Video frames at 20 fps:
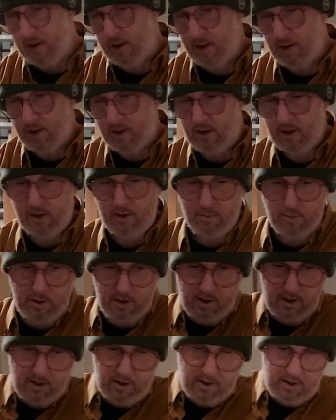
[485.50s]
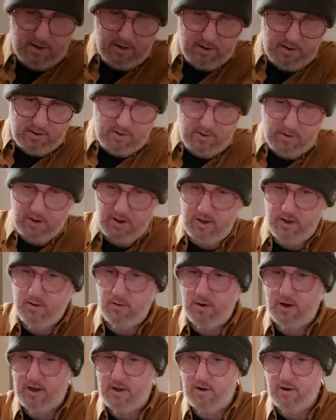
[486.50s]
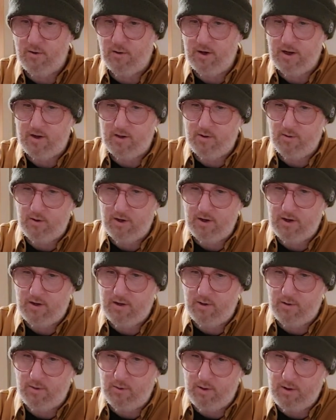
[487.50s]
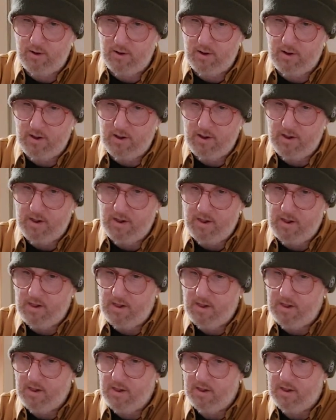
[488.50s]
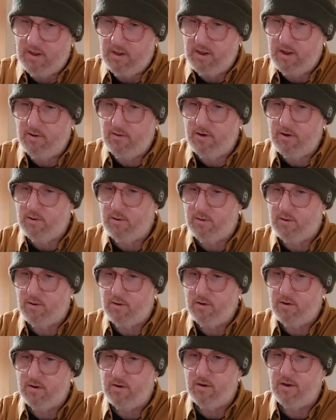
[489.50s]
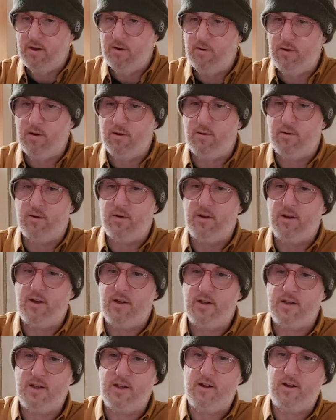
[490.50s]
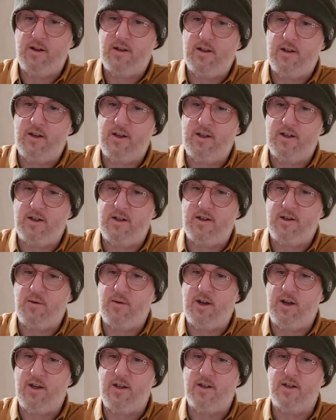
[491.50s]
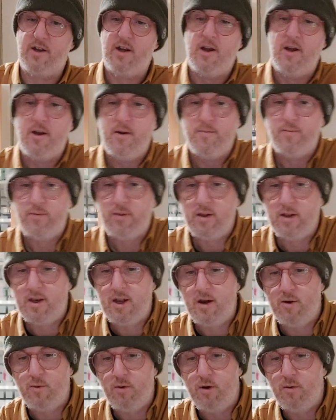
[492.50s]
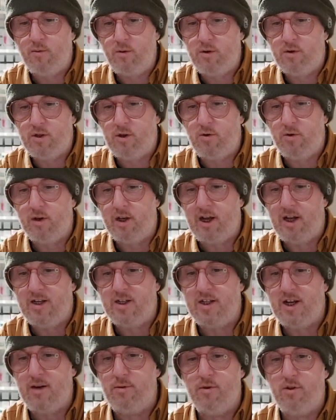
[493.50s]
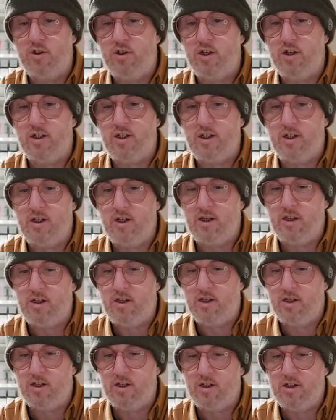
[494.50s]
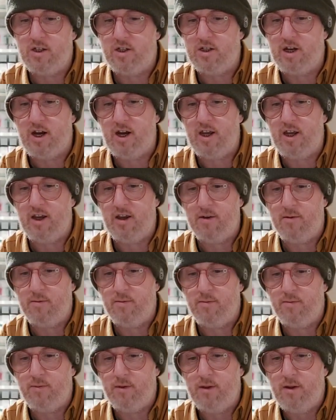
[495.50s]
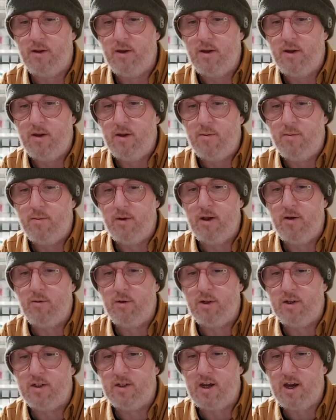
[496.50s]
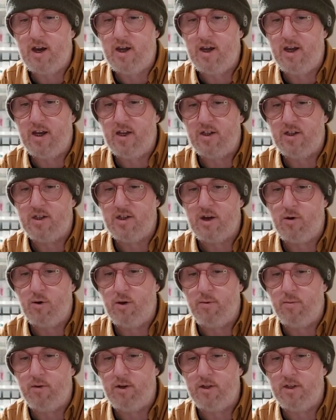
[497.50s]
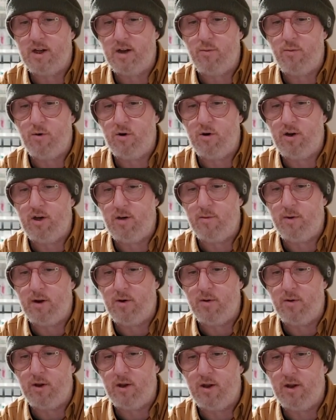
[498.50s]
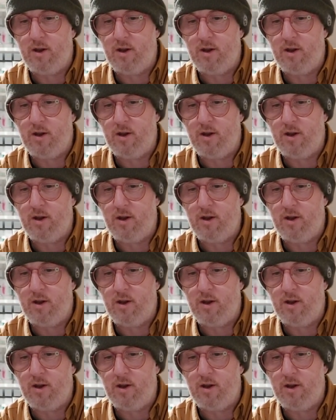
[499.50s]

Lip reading: There's the other pin. Right, don't let go, don't let go. There we go. There we go. There's the two ends. Now what we were told last time is just to tie it. But I want to tie it and sew it because I'm worried about